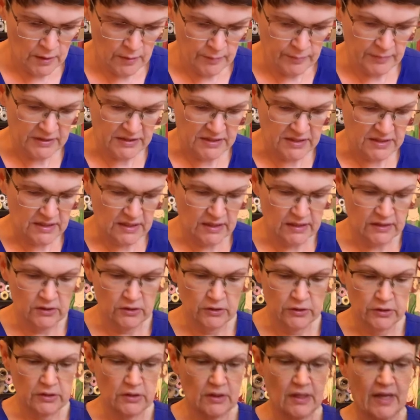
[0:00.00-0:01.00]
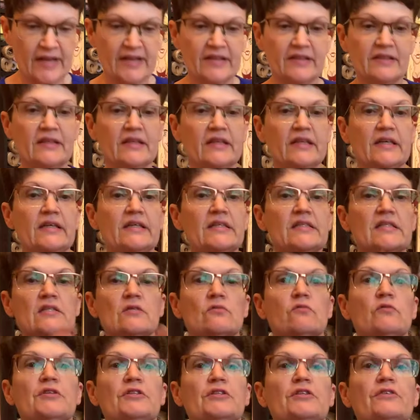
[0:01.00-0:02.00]
But it's going to look like this
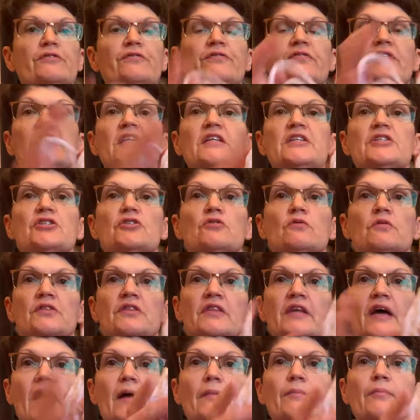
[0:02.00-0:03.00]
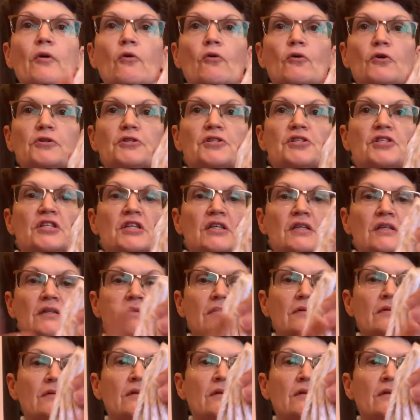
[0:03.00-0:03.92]
when you're finished with that portion.